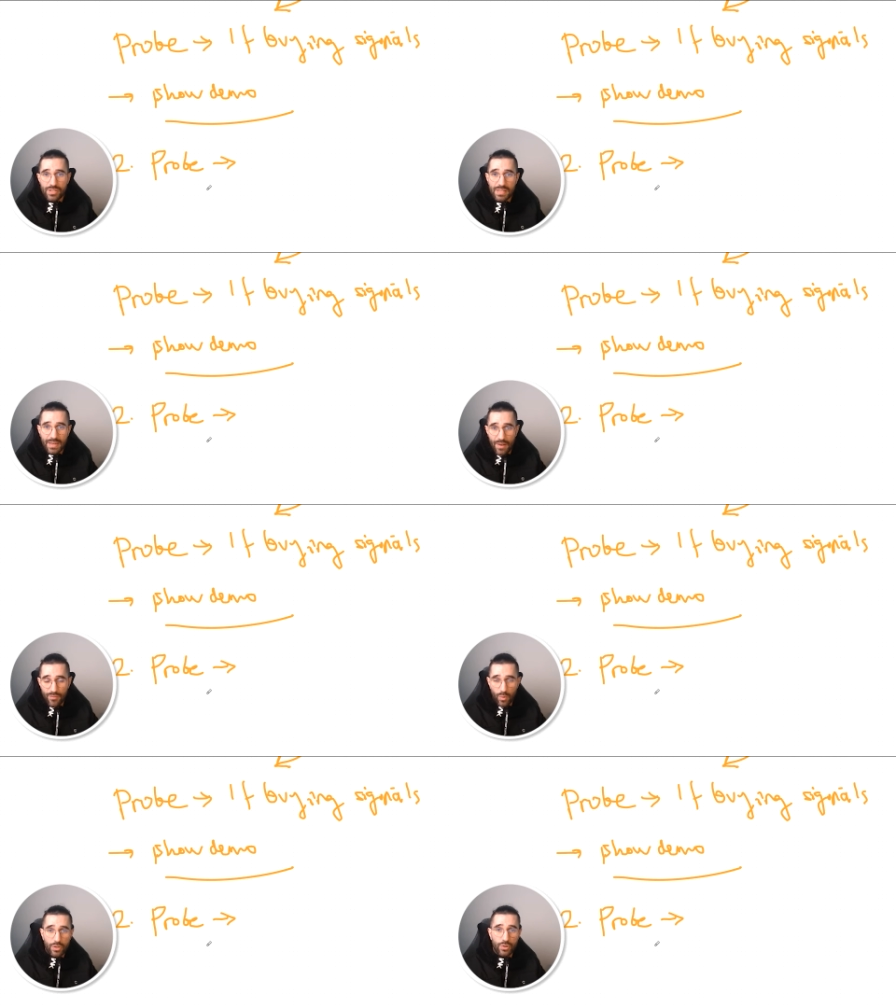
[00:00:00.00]
No, you just
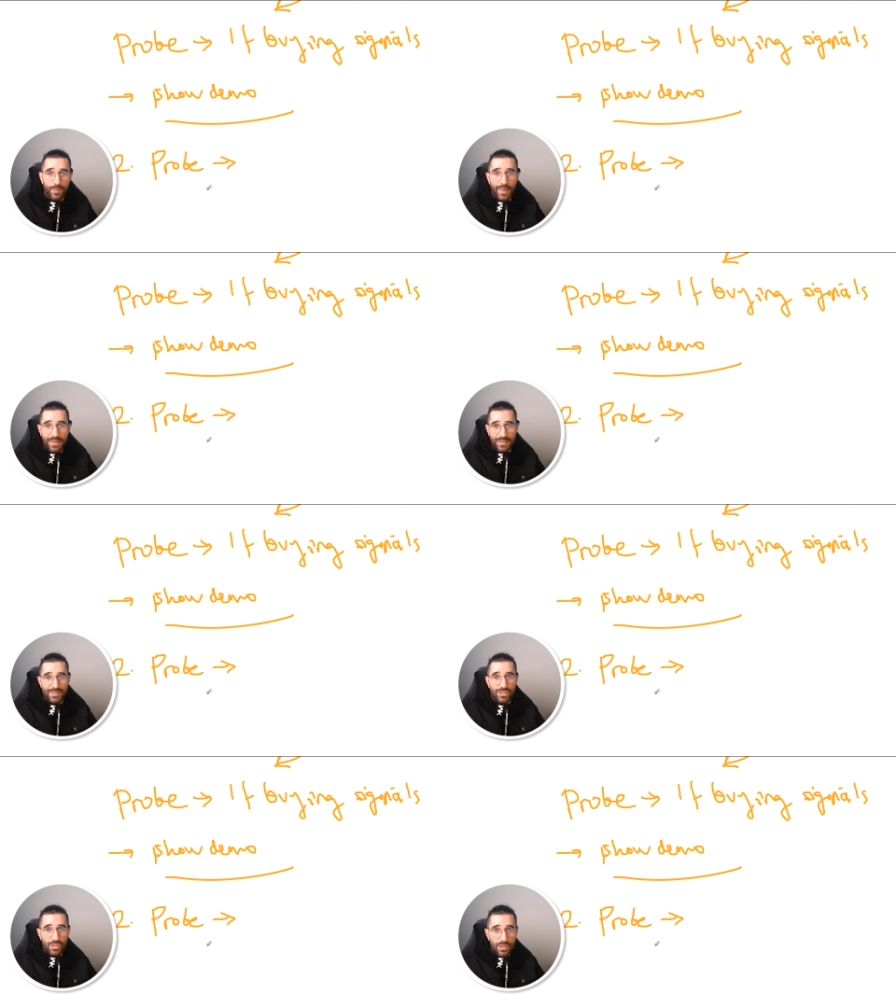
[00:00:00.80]
need everyone who can
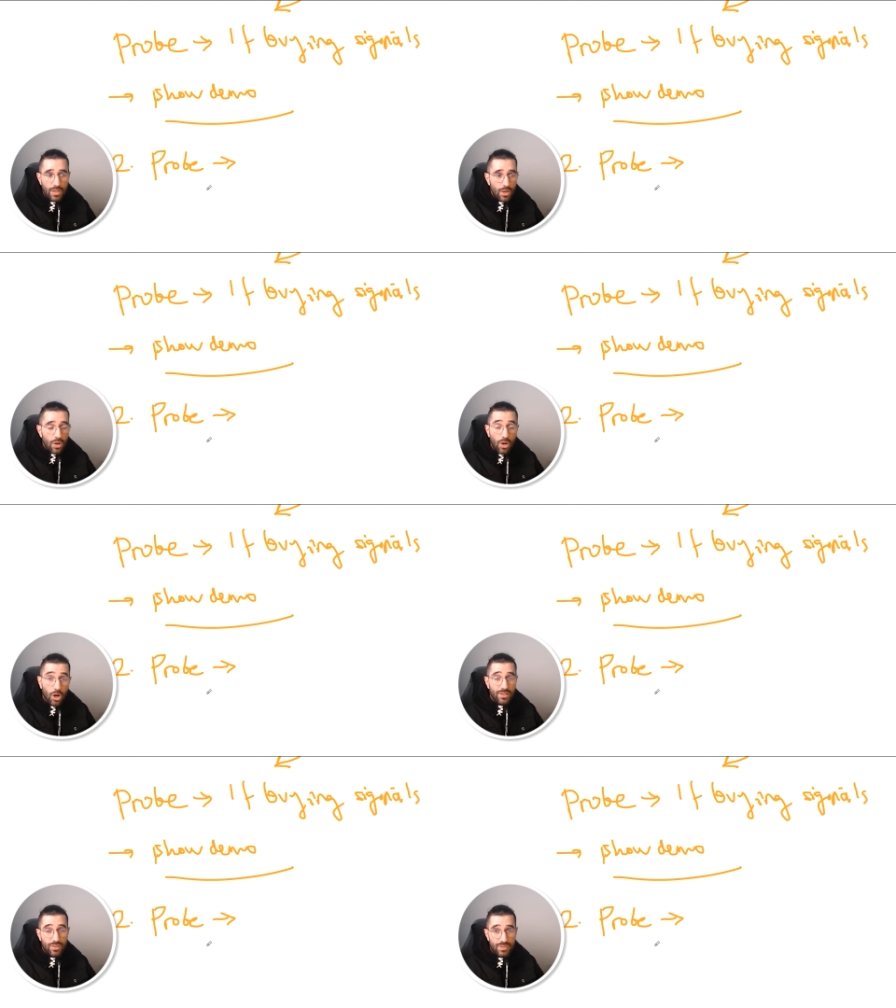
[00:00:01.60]
make a decision
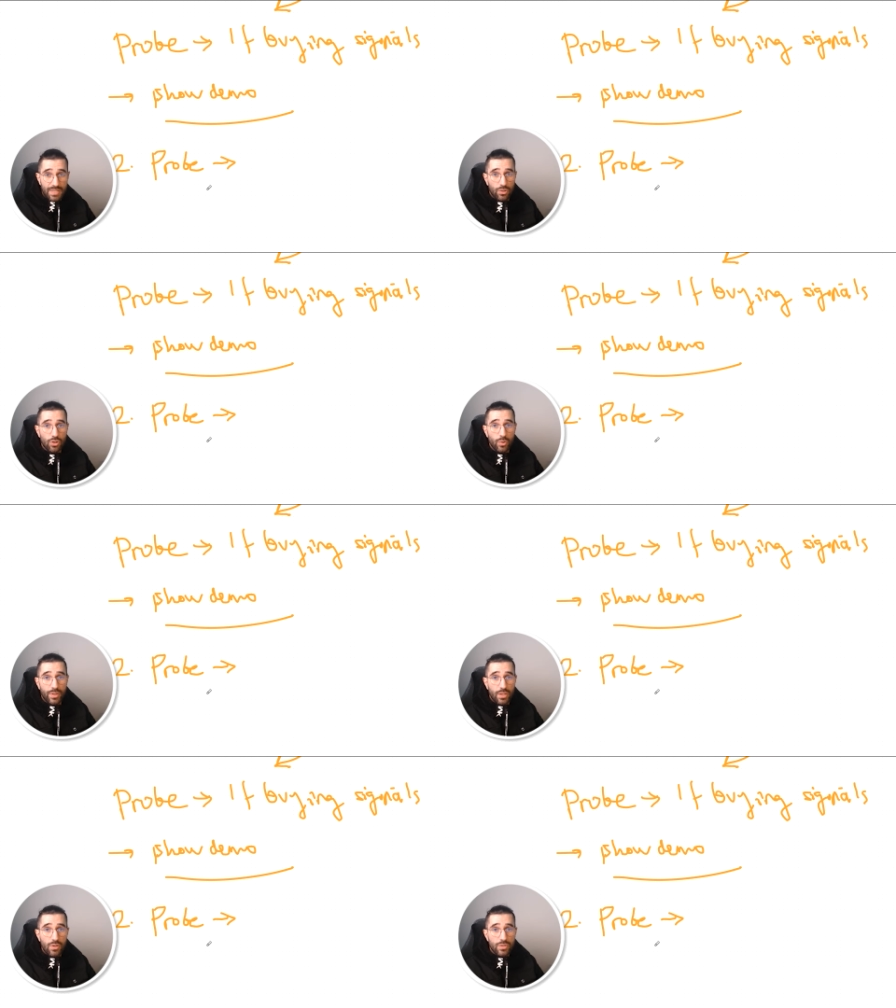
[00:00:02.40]
on that
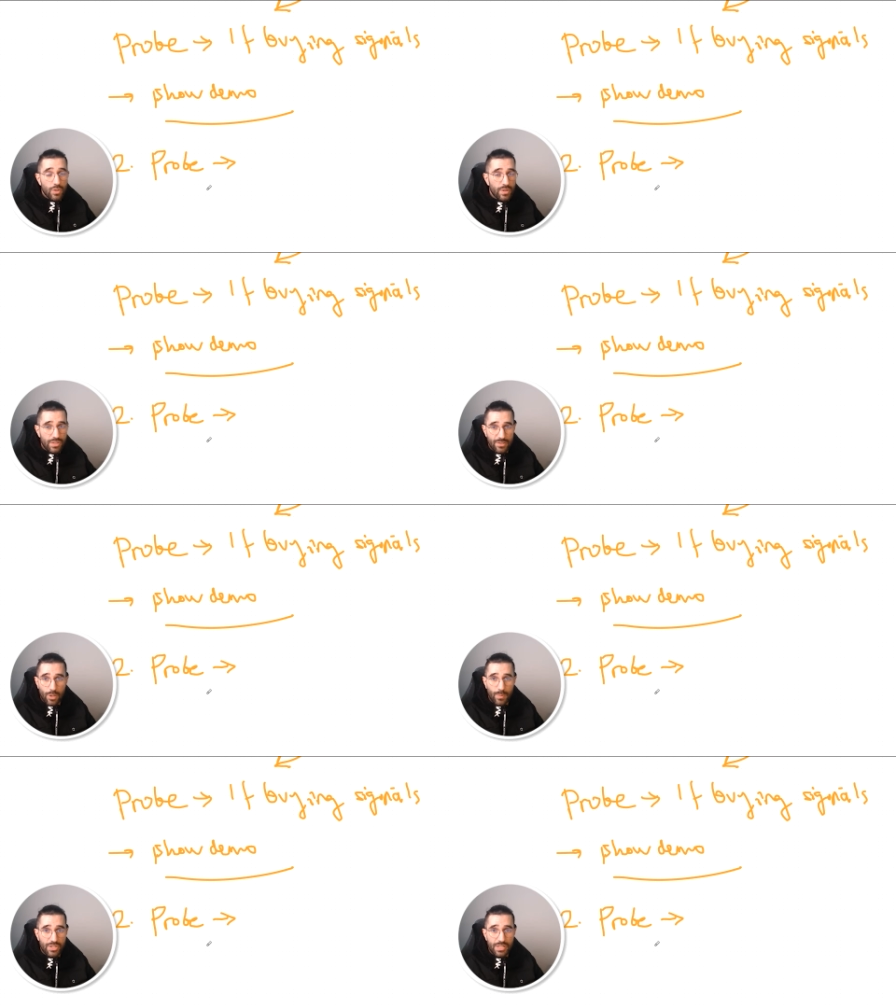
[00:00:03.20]
second call with you. It
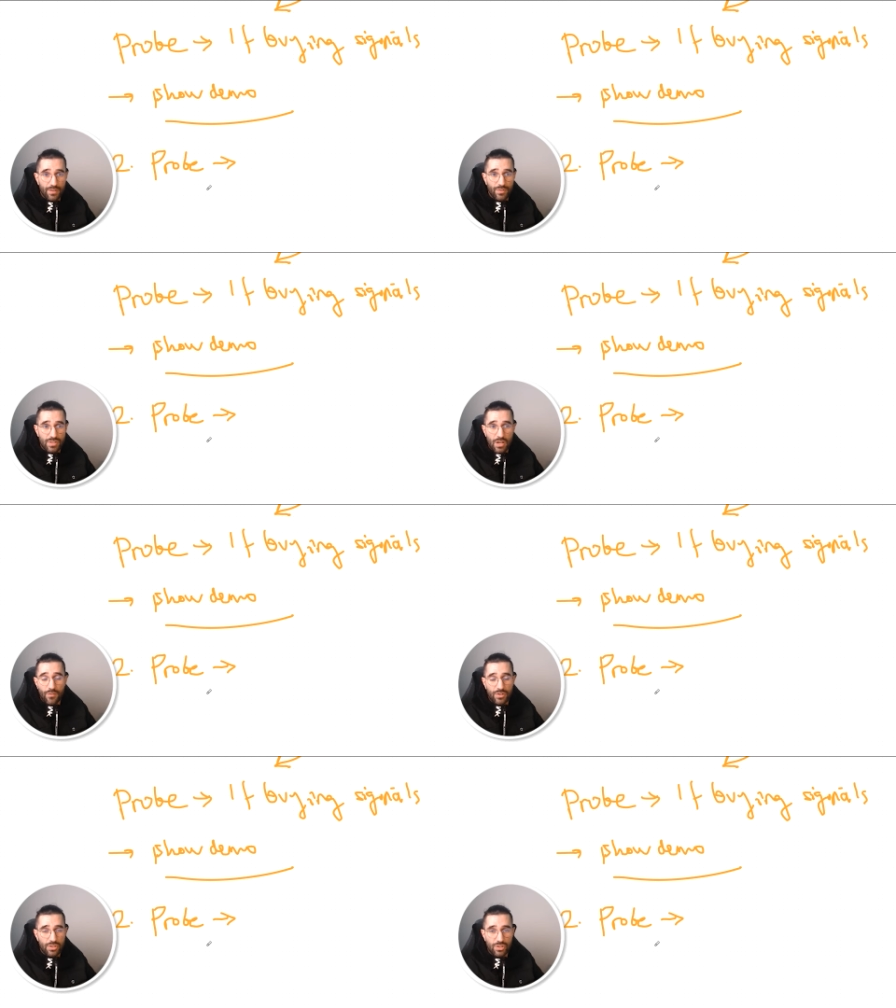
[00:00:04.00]
makes it so much easier
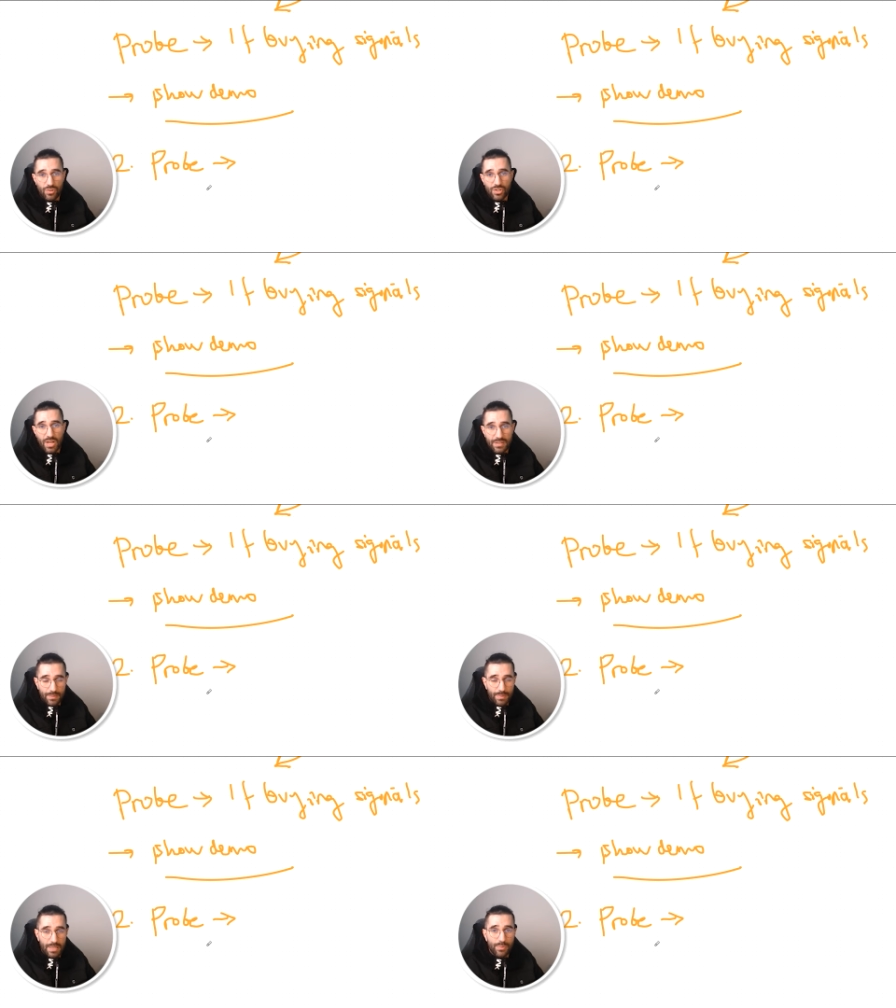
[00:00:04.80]
for yourself and you're just
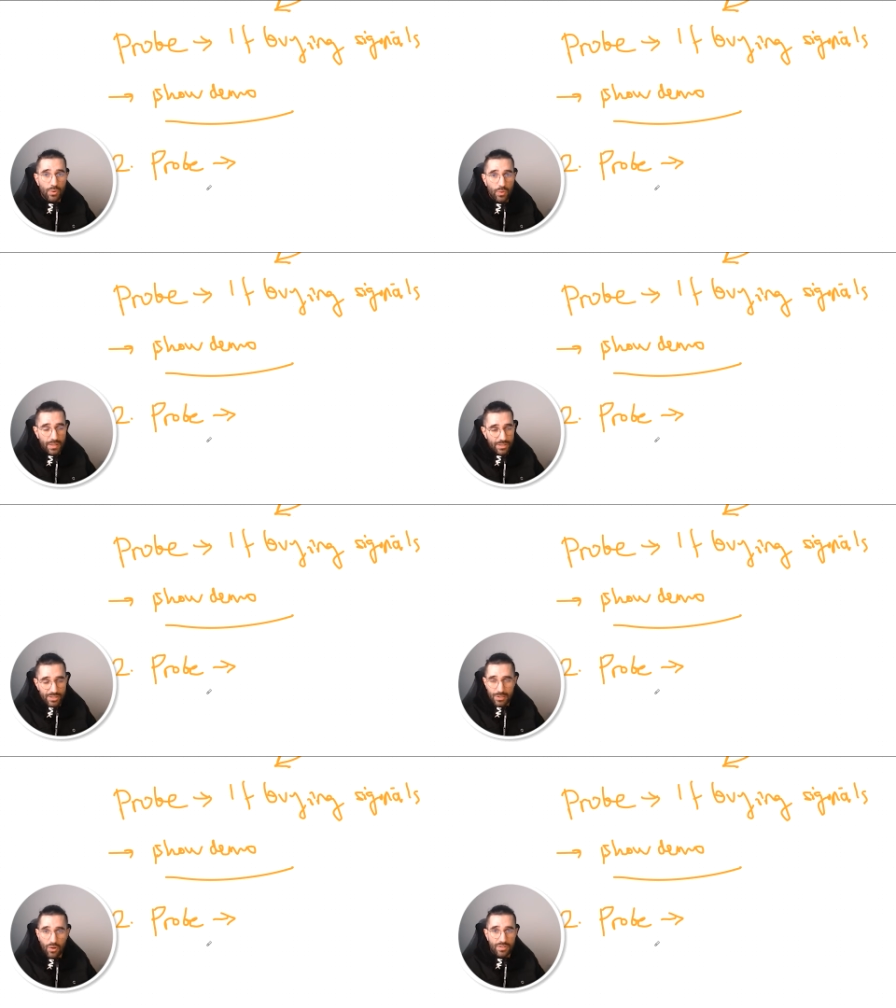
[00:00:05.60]
not chasing
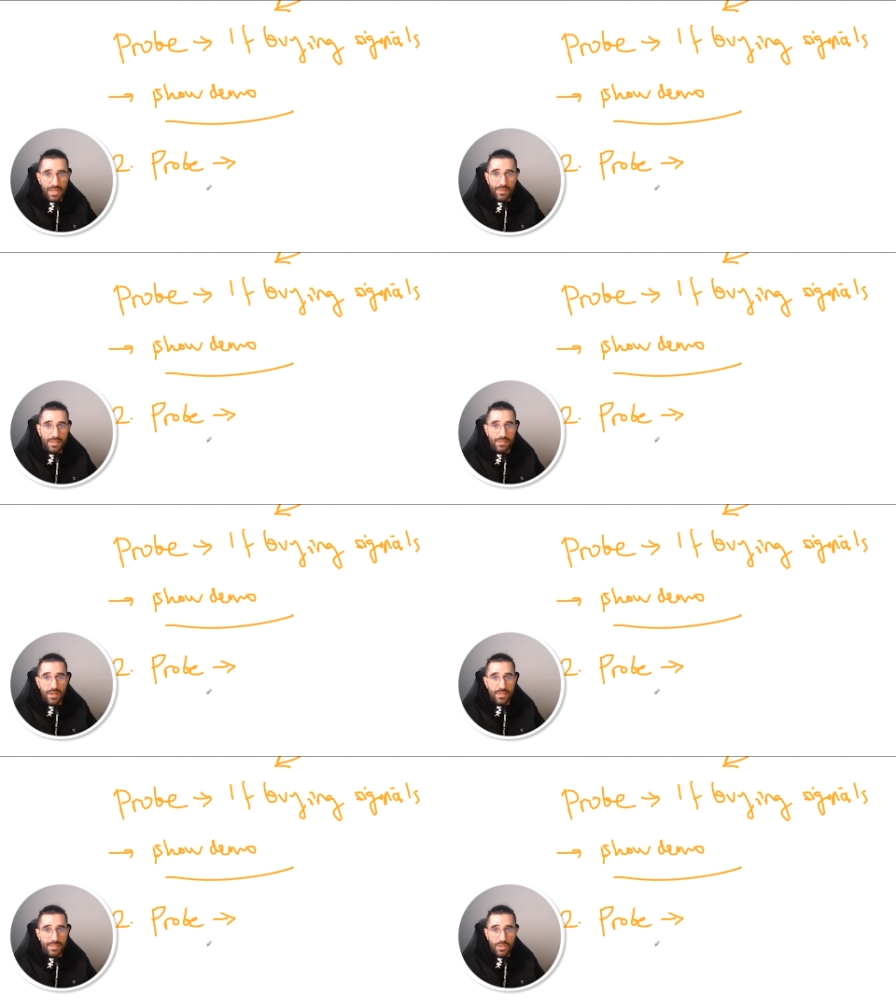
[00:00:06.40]
people and it just longs
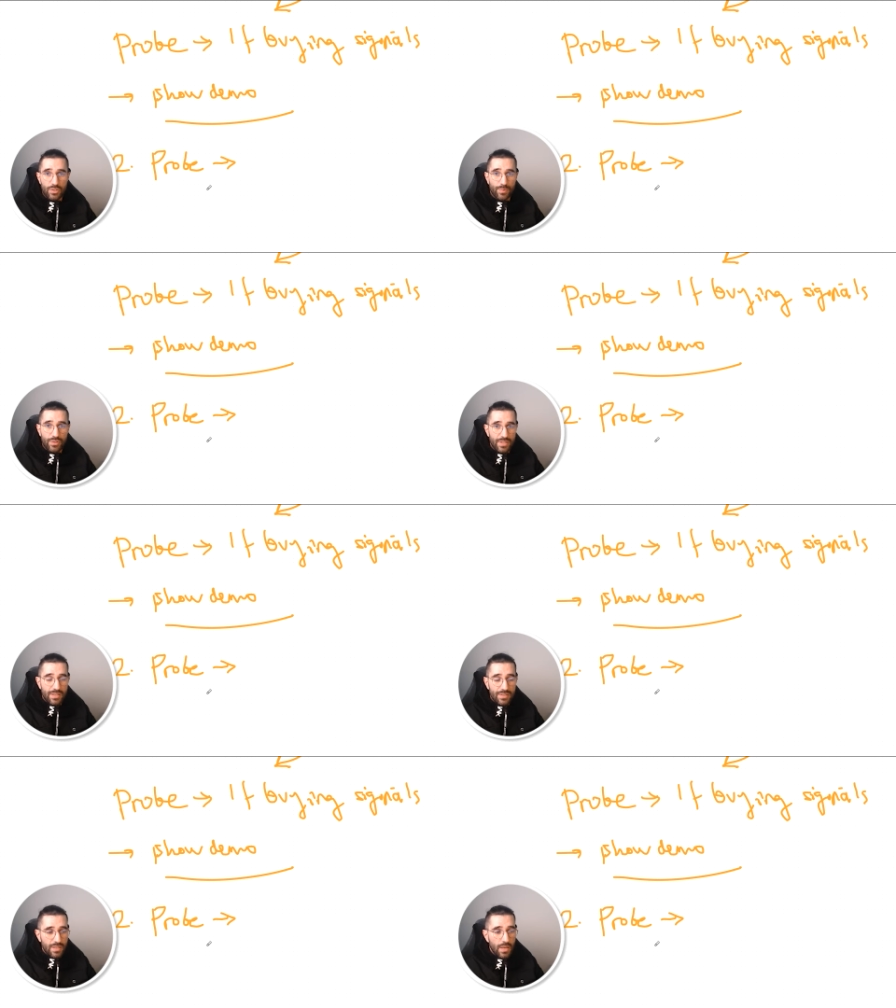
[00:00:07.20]
out the entire sales
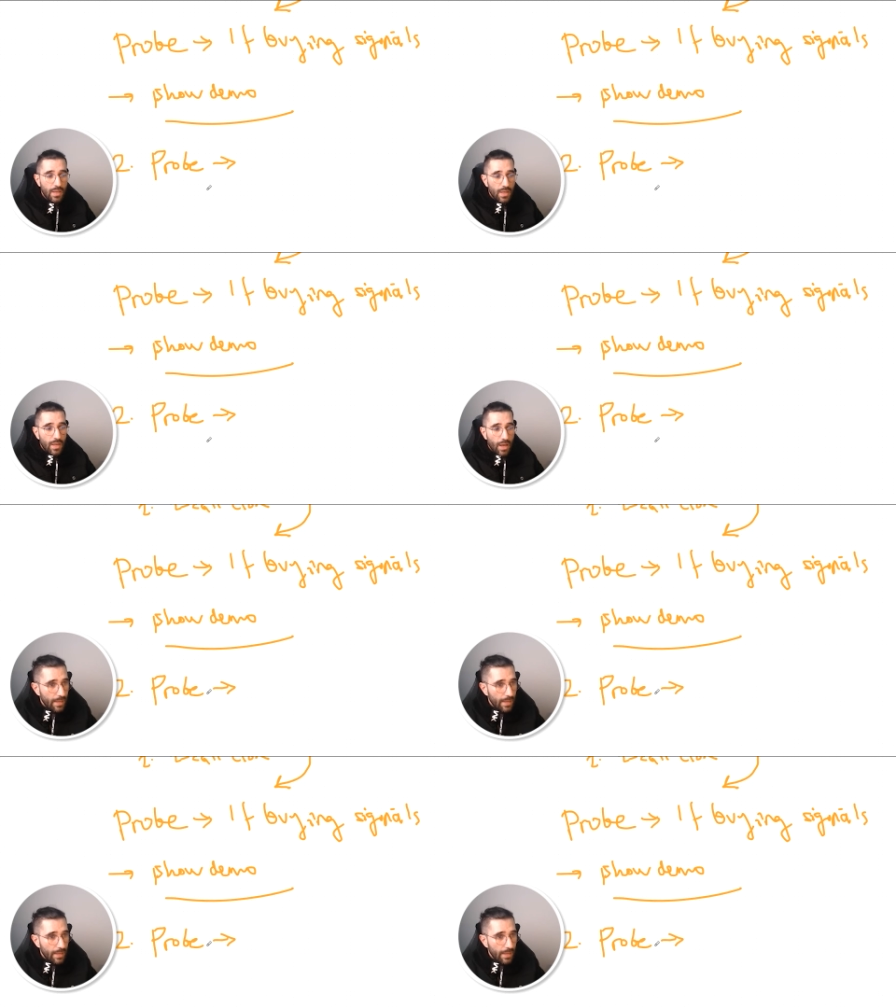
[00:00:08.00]
process.